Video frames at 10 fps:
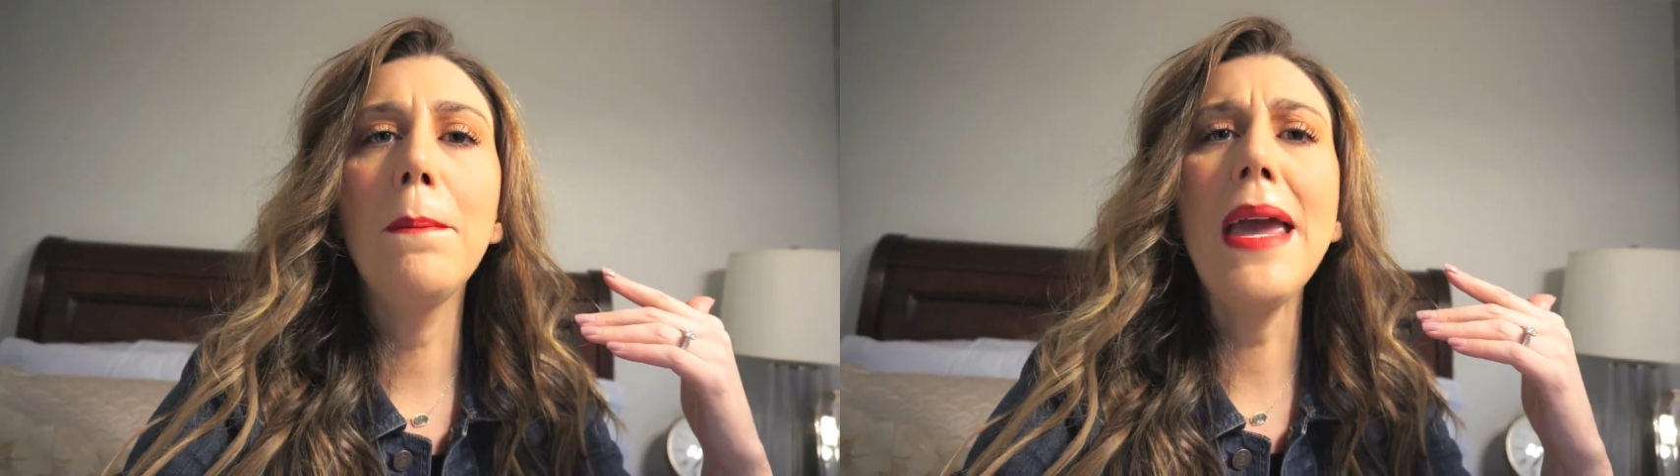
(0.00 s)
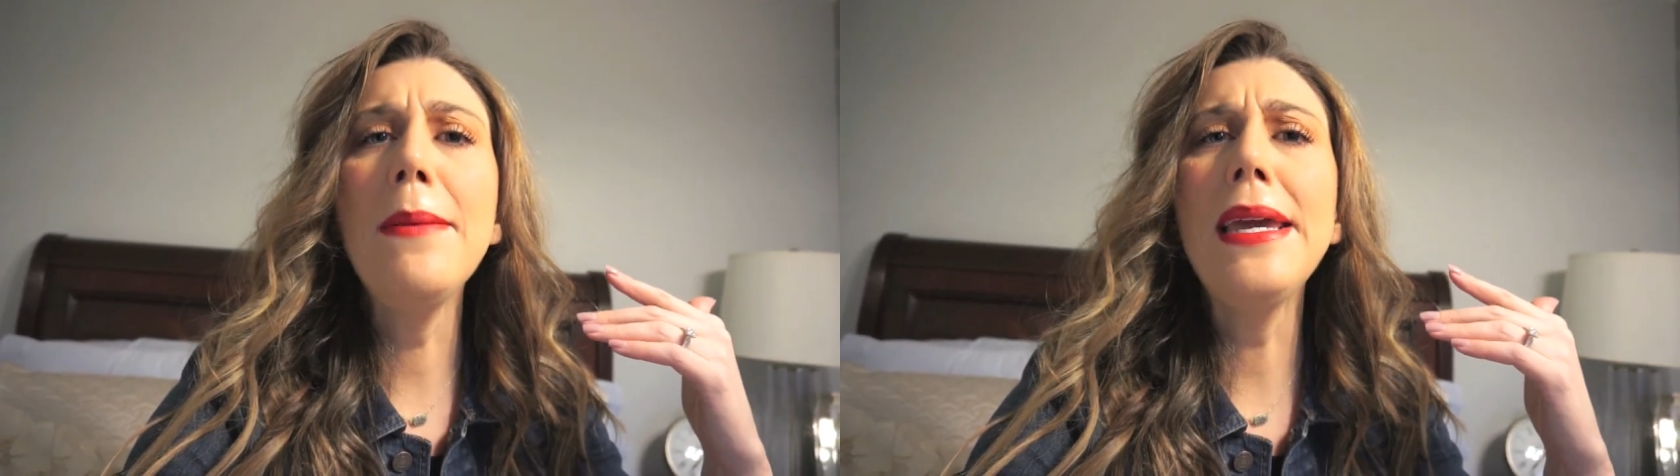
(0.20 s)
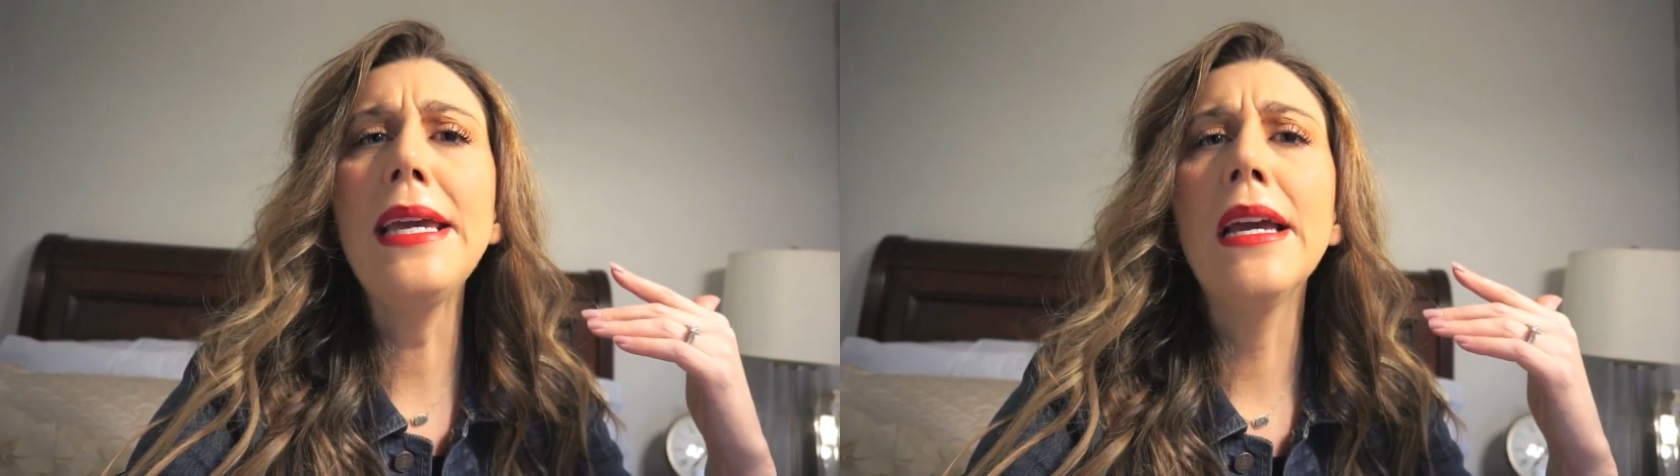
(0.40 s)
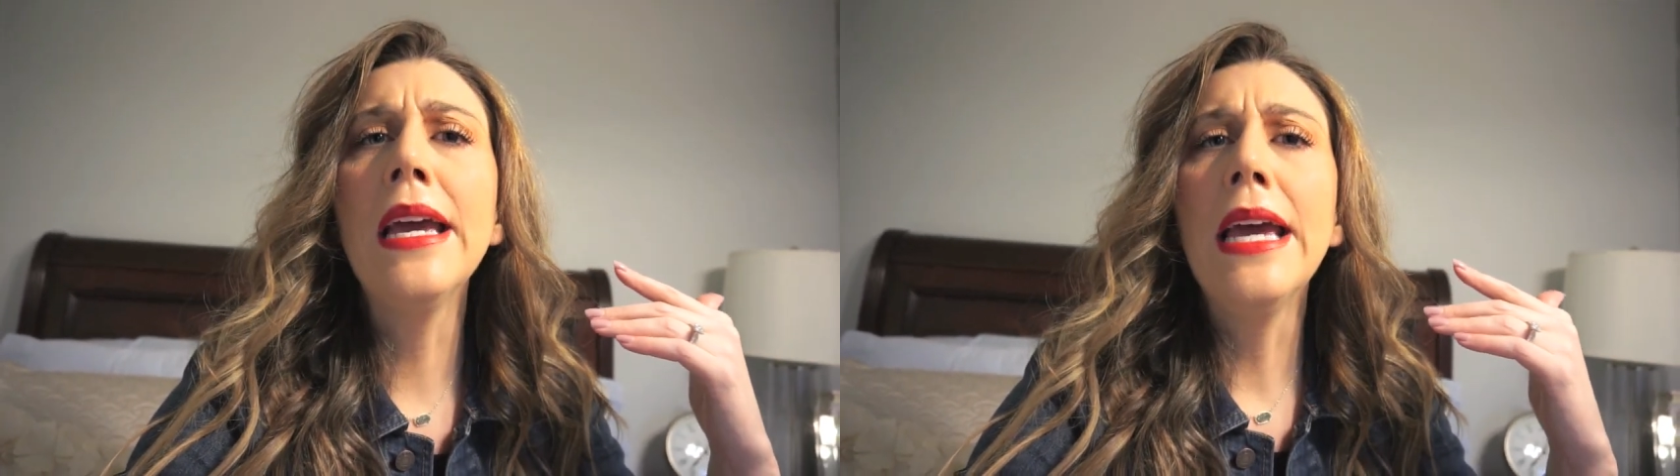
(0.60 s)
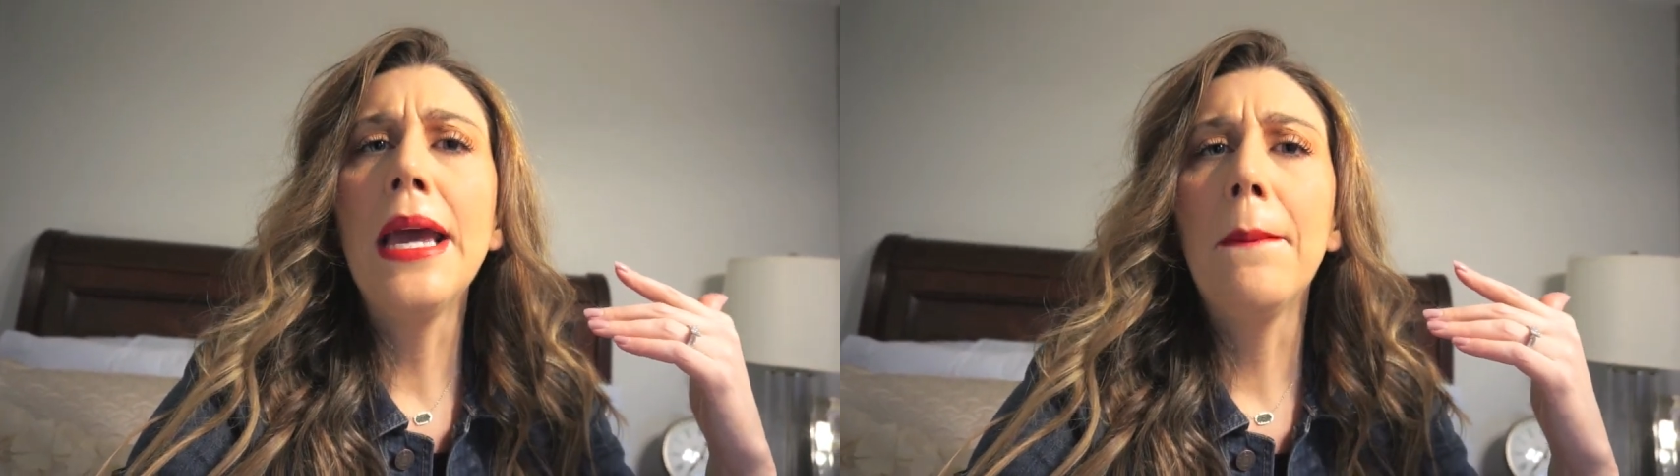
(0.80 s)
maybe
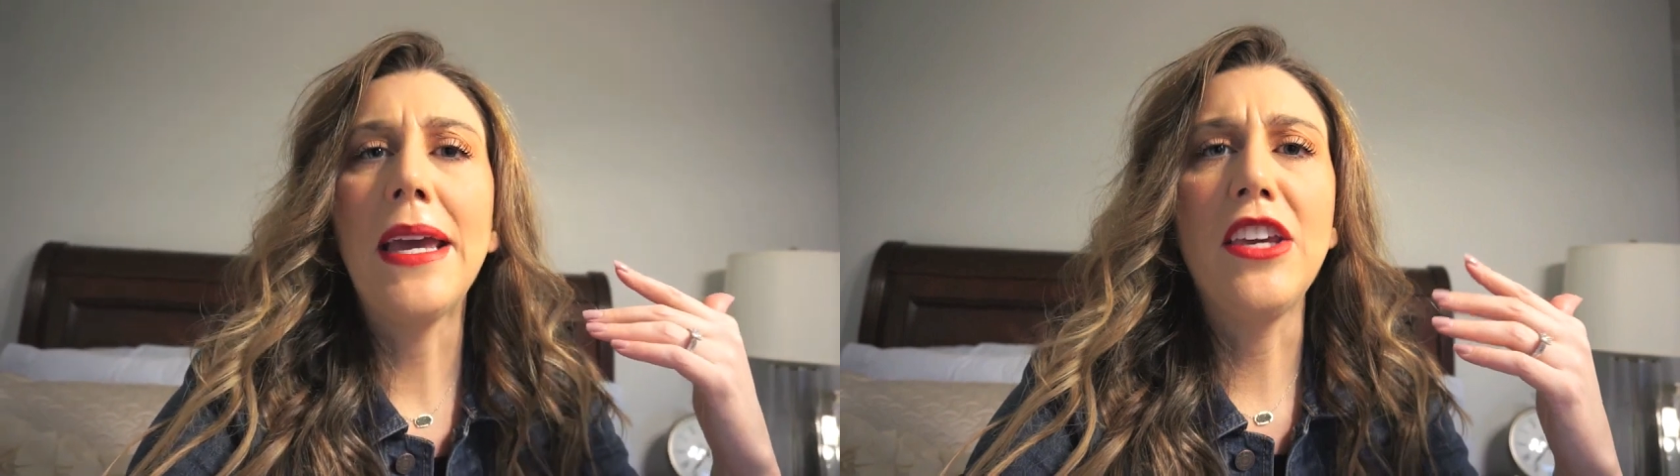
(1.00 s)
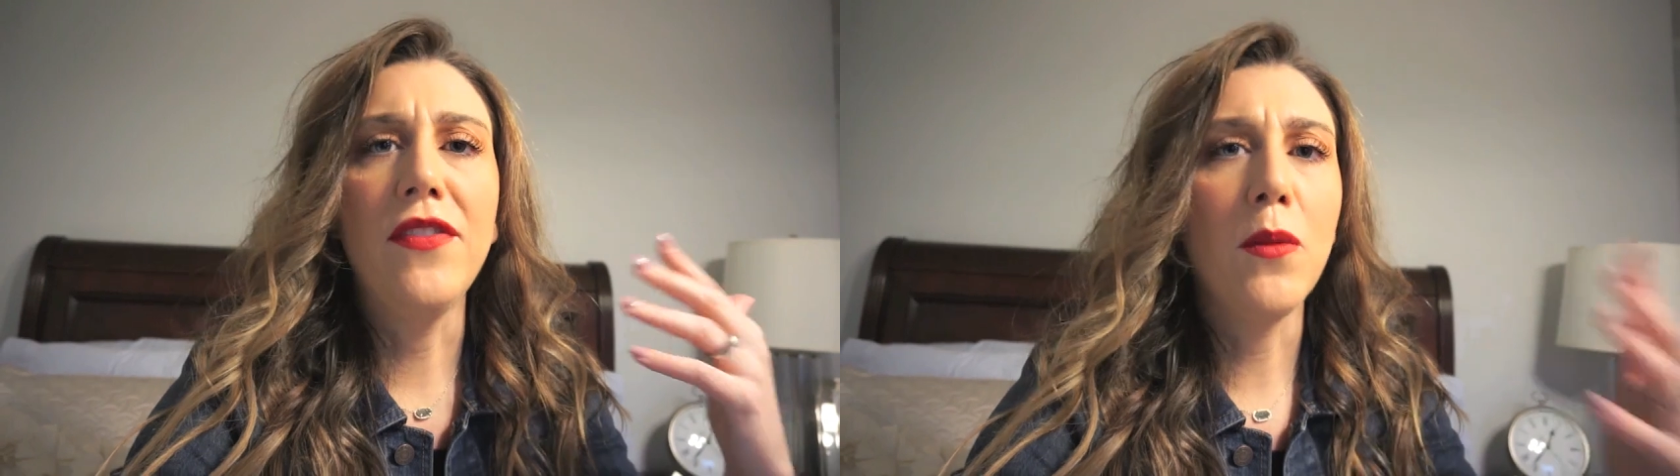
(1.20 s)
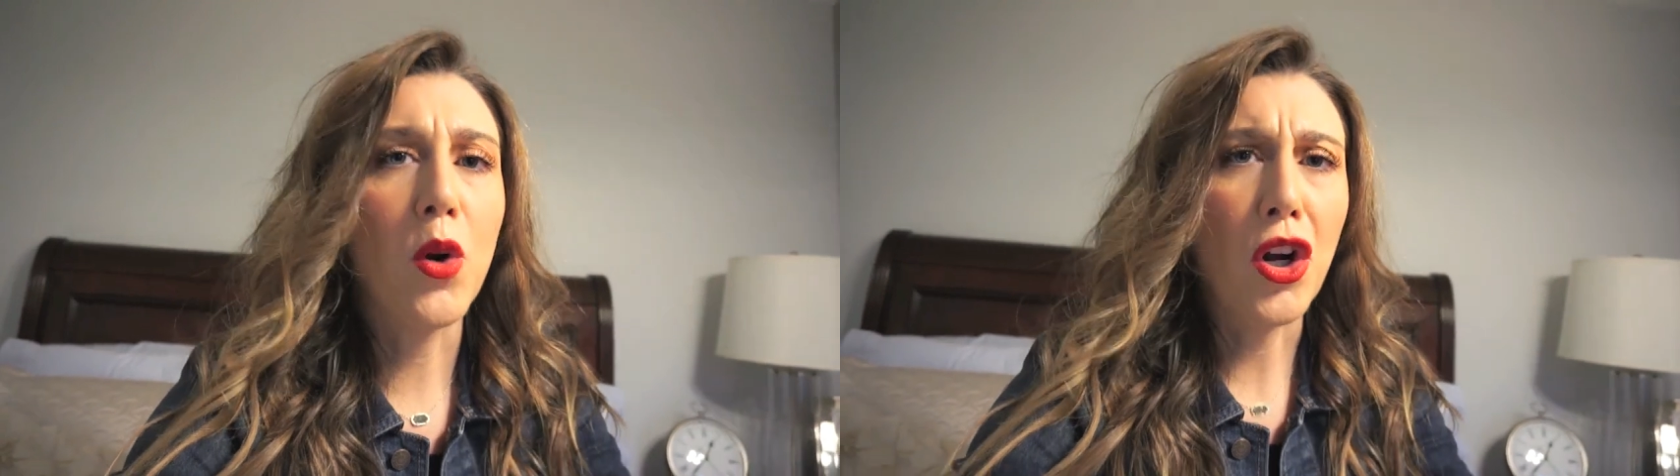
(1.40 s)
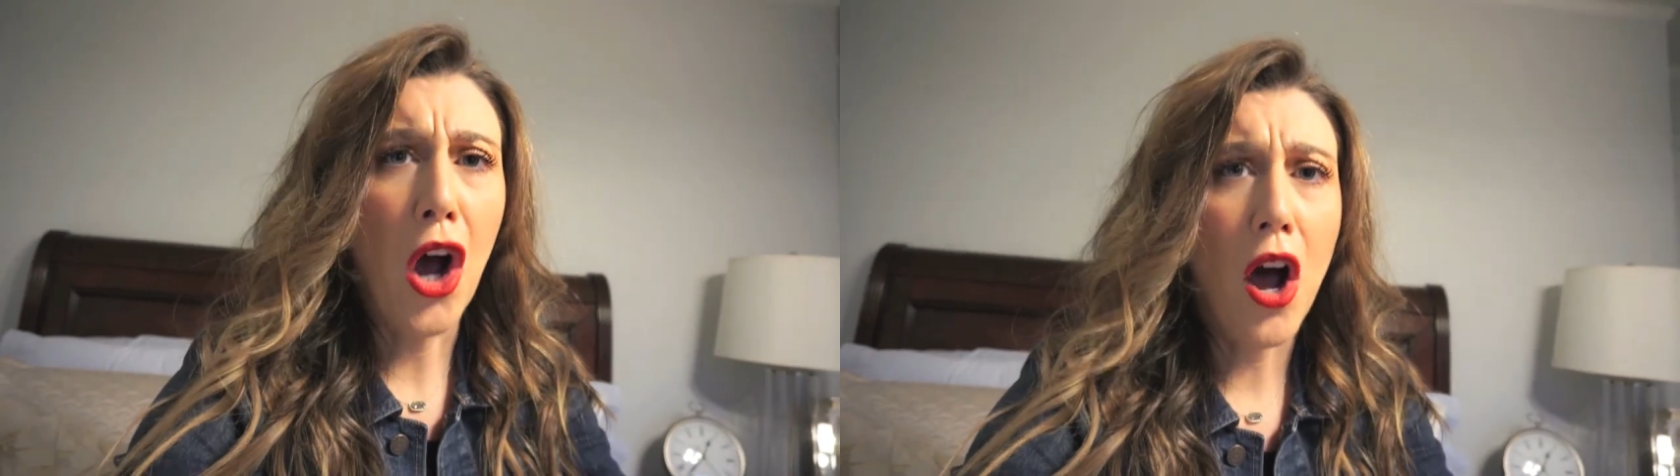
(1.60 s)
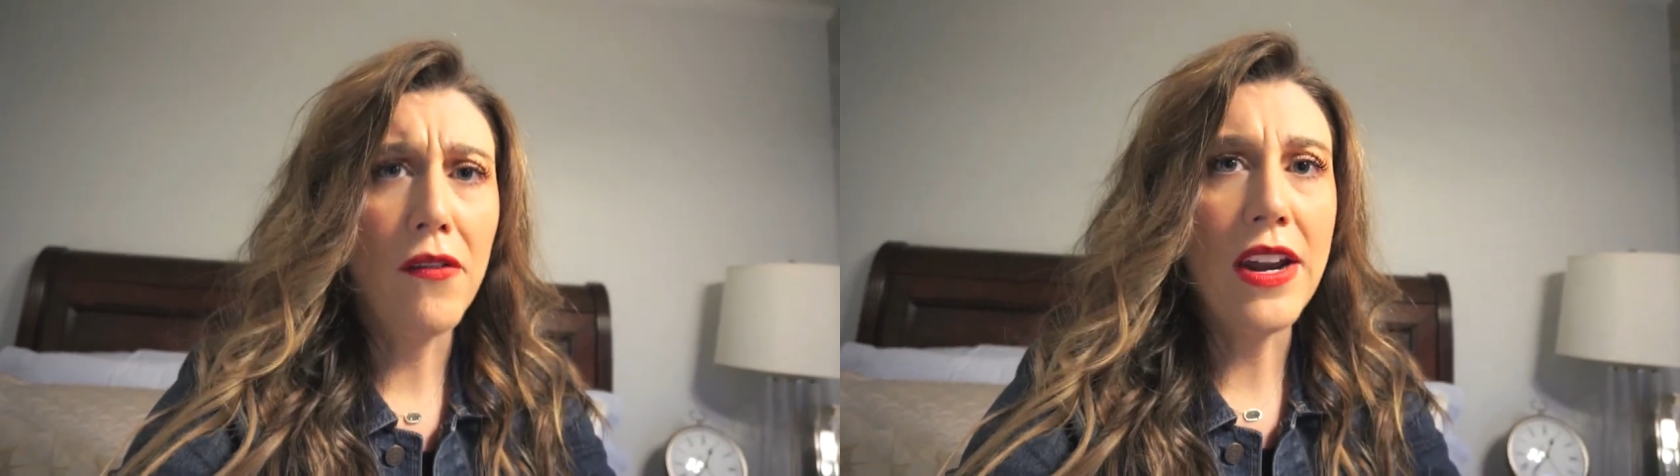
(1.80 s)
make you feel more
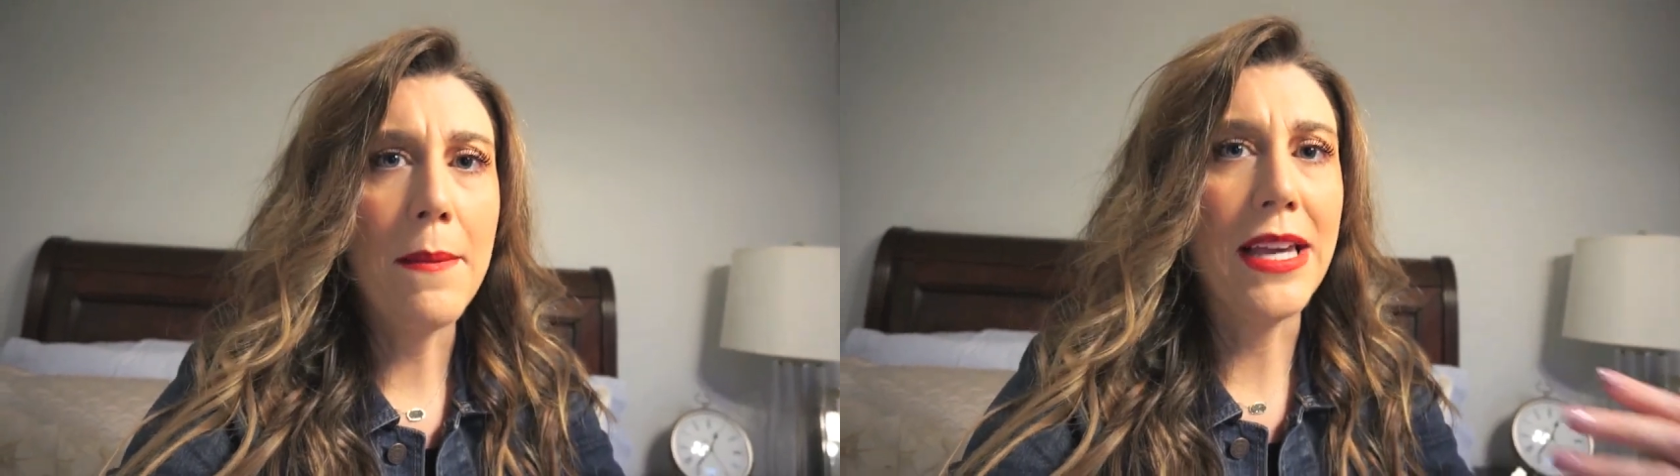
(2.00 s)
confident,